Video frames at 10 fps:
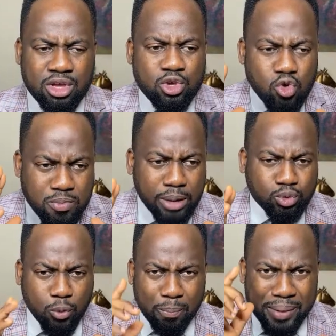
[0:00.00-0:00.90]
you'll be able
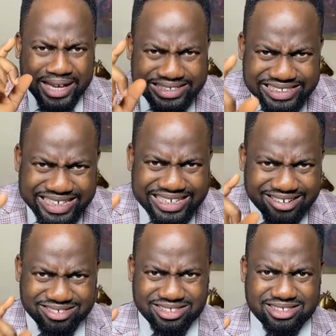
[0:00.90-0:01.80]
to pick
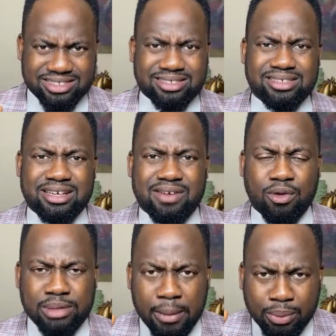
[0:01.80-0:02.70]
signals
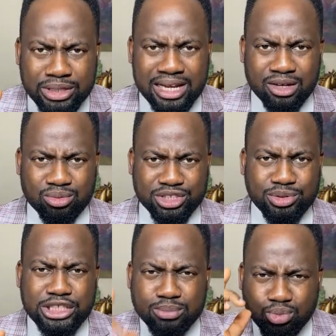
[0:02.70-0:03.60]
from their body language,
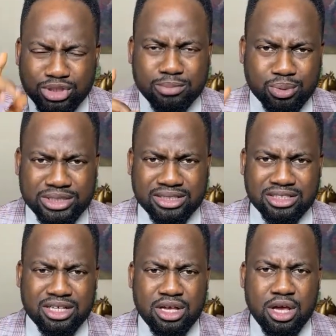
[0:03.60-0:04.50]
which is most important.
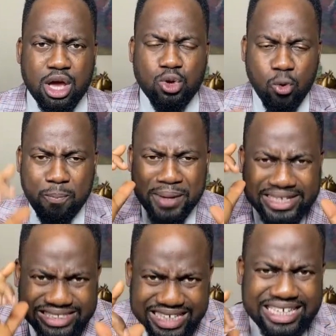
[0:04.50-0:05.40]
You pick
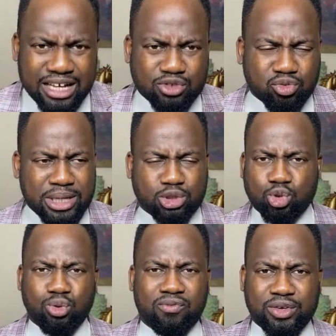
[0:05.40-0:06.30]
signals from their
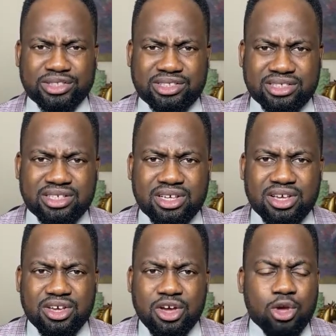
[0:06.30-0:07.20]
tone of voice.
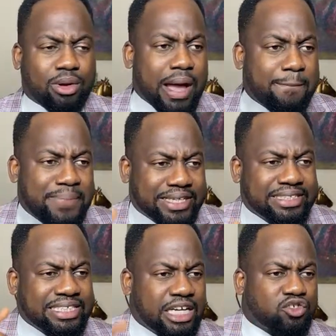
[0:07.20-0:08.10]
You can't pick
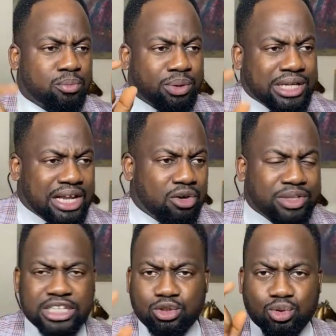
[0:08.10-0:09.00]
signals from body language
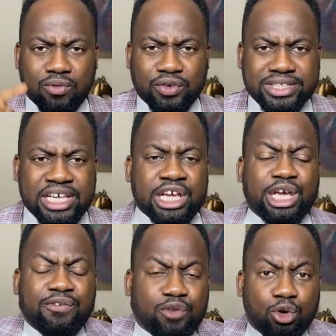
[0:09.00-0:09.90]
and tone of voice
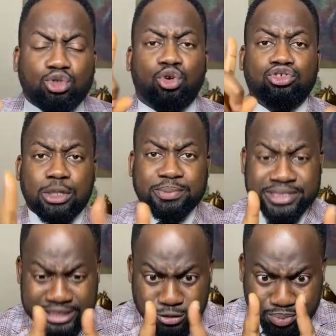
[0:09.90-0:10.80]
if you're not
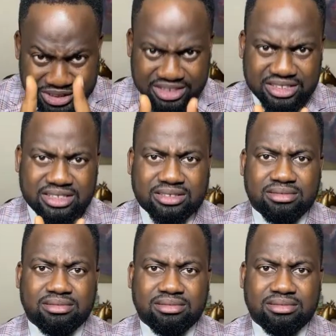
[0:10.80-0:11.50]
100% present.